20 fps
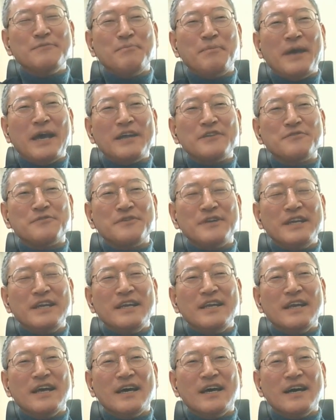
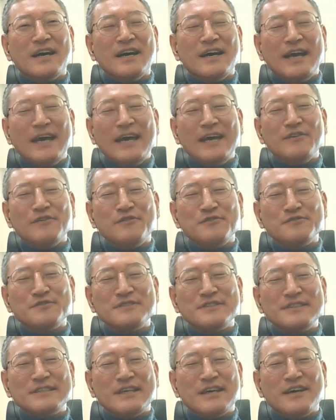battery
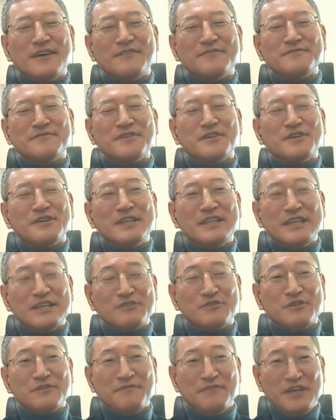anodes of
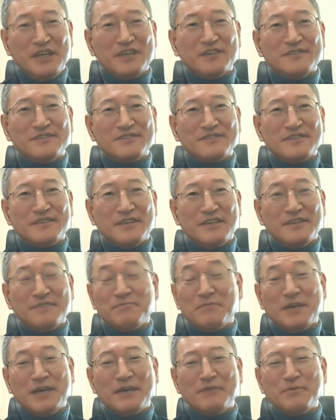electric vehicles,
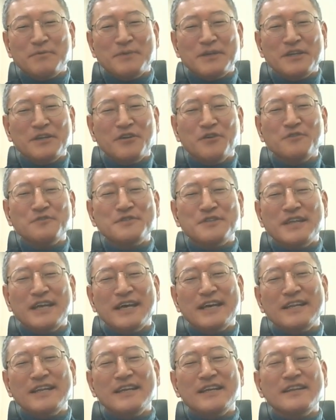and everybody knows
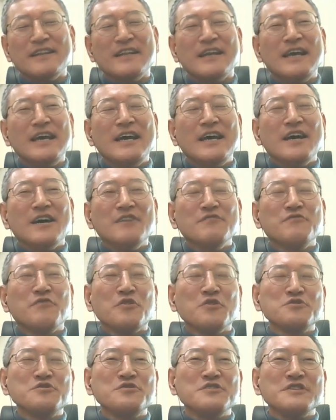that. And
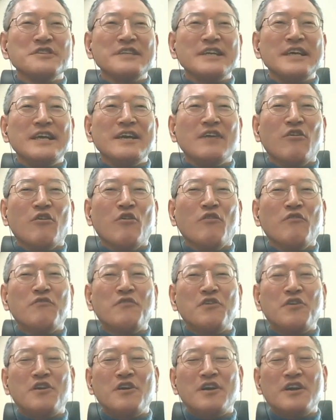unfortunately,
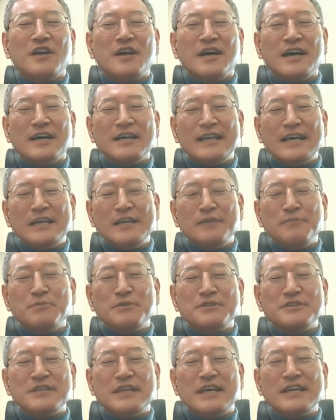over
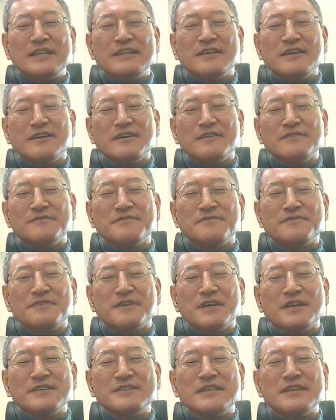90% of
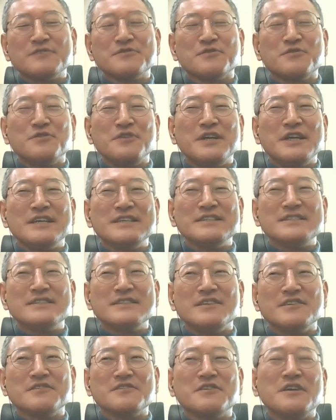South
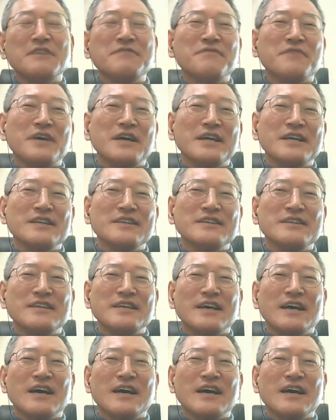Korea's graphite